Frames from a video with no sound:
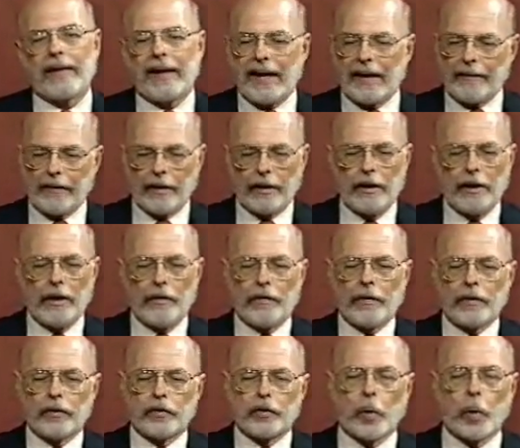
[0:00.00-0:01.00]
They had
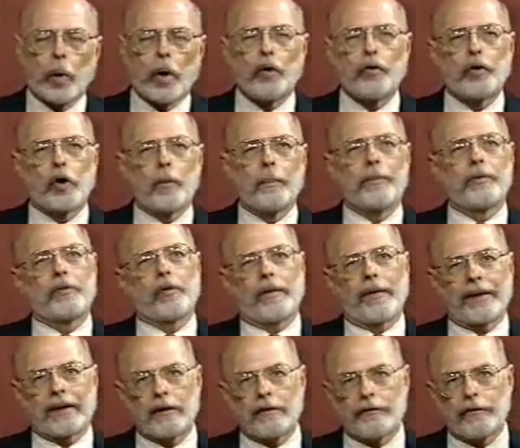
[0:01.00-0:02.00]
the doors open so
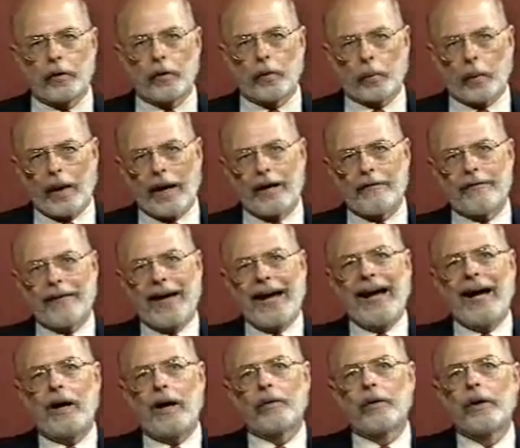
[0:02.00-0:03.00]
they could photograph
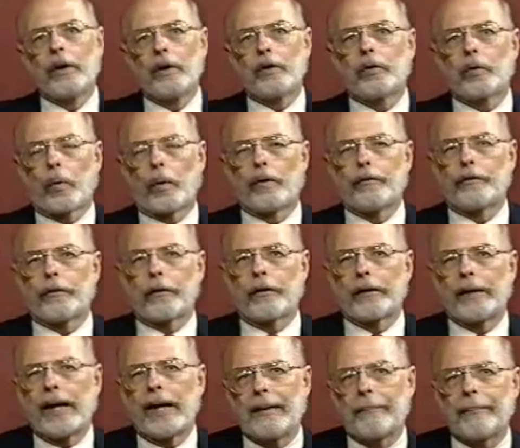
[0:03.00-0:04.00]
out toward
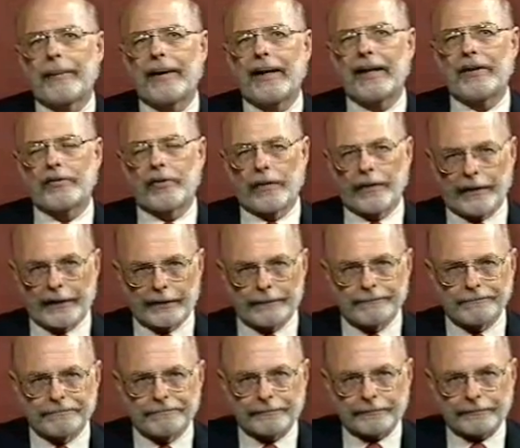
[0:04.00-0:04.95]
Ferdinand Plaza there,